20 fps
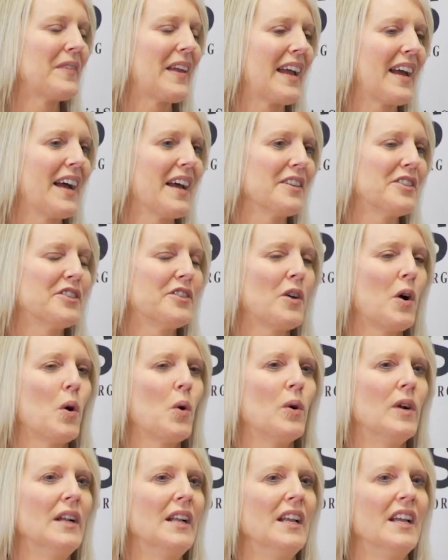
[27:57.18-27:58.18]
Yeah.
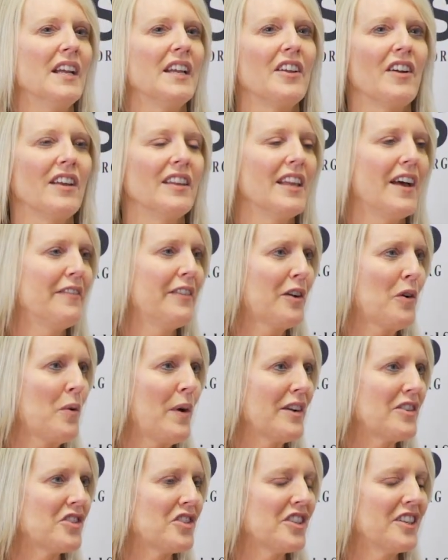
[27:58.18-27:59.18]
So, I love the
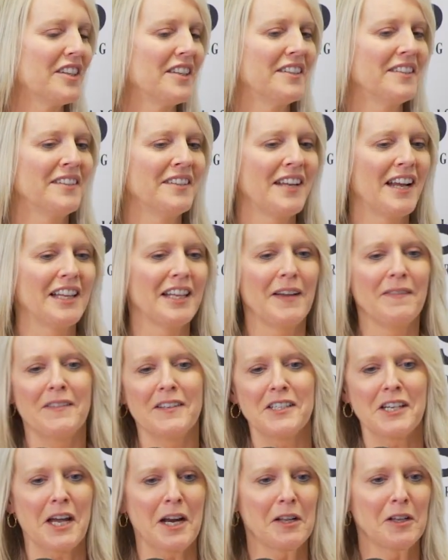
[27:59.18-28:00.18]
question. I love the
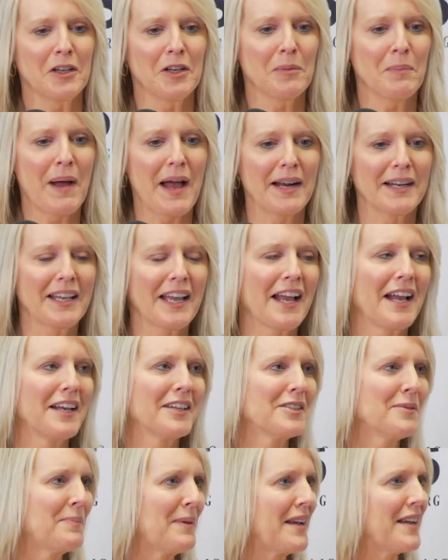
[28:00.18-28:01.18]
title of your
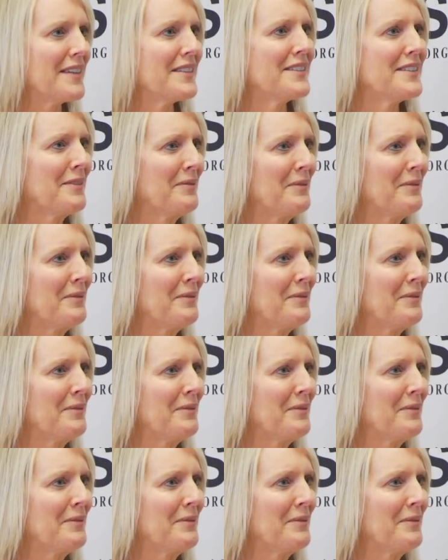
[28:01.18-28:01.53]
podcast because it